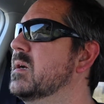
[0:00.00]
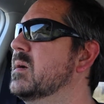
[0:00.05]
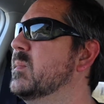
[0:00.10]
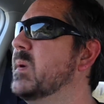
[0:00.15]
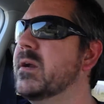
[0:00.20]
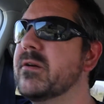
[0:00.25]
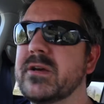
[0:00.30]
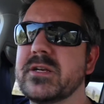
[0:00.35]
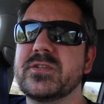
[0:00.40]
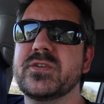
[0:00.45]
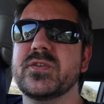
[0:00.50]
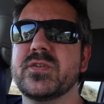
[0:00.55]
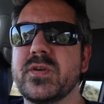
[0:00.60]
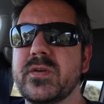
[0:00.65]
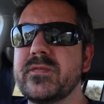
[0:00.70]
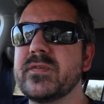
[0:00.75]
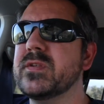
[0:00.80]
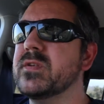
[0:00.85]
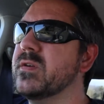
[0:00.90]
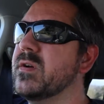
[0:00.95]
Migration
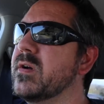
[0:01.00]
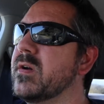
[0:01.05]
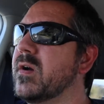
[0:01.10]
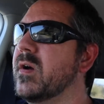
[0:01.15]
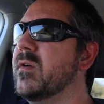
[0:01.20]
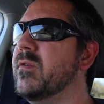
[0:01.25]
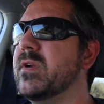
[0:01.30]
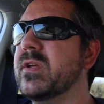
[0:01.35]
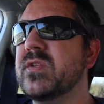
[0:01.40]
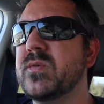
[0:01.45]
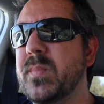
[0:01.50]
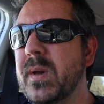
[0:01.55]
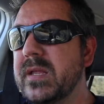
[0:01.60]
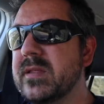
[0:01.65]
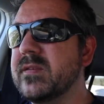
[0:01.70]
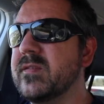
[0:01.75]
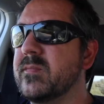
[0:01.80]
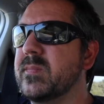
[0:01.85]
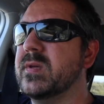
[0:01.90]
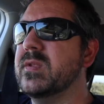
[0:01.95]
services are
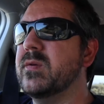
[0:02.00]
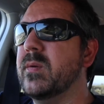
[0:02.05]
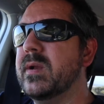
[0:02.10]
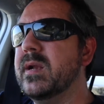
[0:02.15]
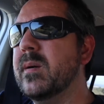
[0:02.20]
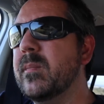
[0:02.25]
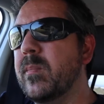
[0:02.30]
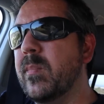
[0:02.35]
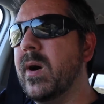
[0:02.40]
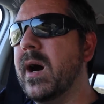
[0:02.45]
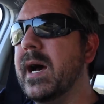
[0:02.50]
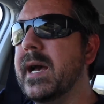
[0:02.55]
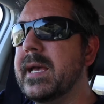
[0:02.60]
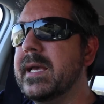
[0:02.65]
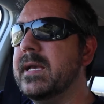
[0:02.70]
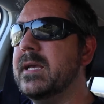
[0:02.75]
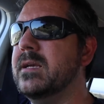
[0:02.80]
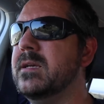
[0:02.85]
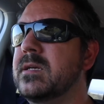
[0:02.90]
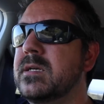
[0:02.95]
expensive because you end up
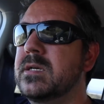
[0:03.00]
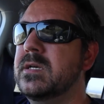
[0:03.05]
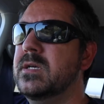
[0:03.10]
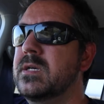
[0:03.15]
buying